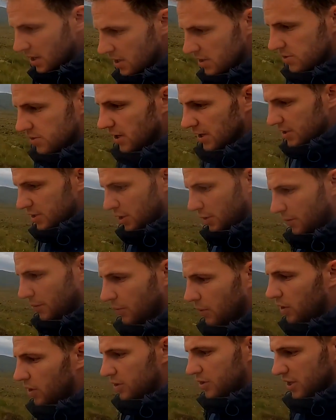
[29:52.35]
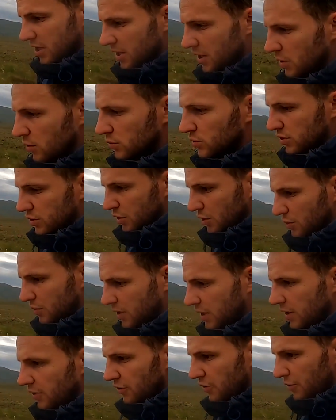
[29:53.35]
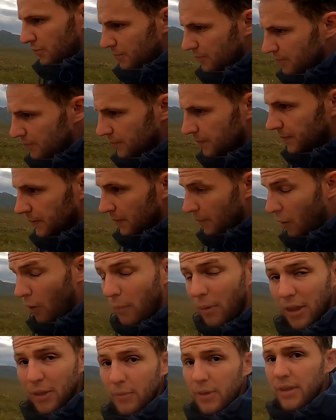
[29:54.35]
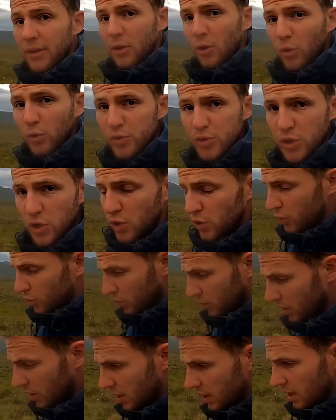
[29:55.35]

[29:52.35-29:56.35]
so I stopped the watch at the old school tea room. Oh, by the way, the old school